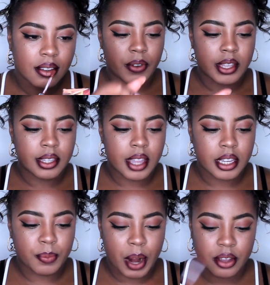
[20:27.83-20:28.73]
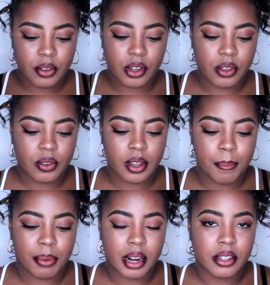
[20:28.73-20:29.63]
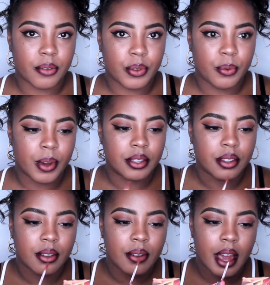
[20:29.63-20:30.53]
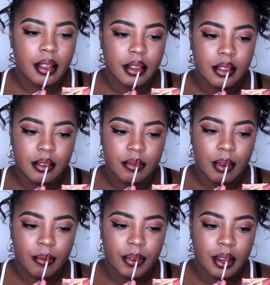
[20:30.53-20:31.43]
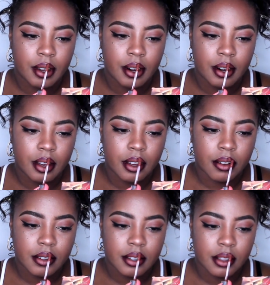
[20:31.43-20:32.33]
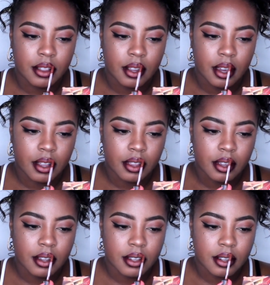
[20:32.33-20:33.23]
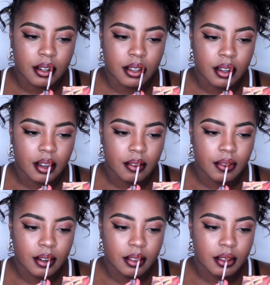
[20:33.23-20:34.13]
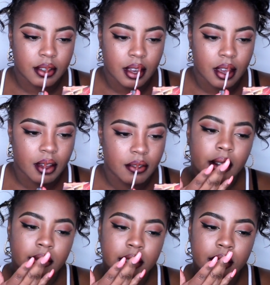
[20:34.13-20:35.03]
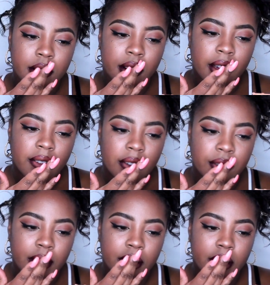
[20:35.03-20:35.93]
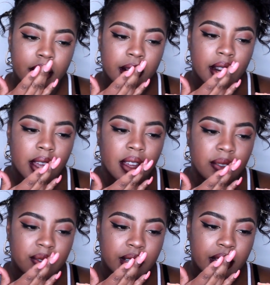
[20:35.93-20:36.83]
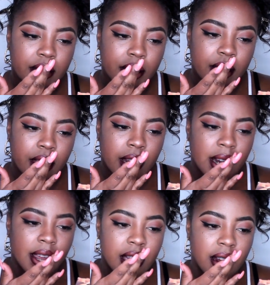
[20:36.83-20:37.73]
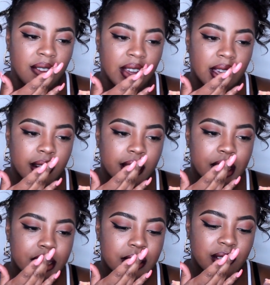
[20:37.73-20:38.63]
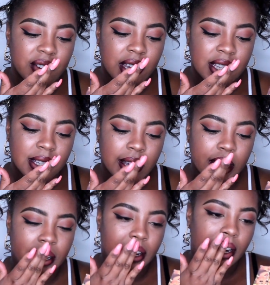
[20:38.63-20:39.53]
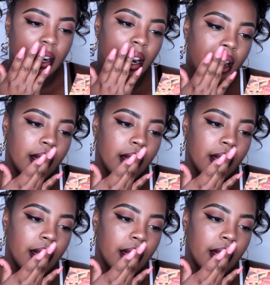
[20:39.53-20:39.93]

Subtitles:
For this next part, you can use a brush if you want to. I like to use my finger. I'm going to lightly start to cover the top. And I'm just going to take my finger and blend it in, kind of making a customized color.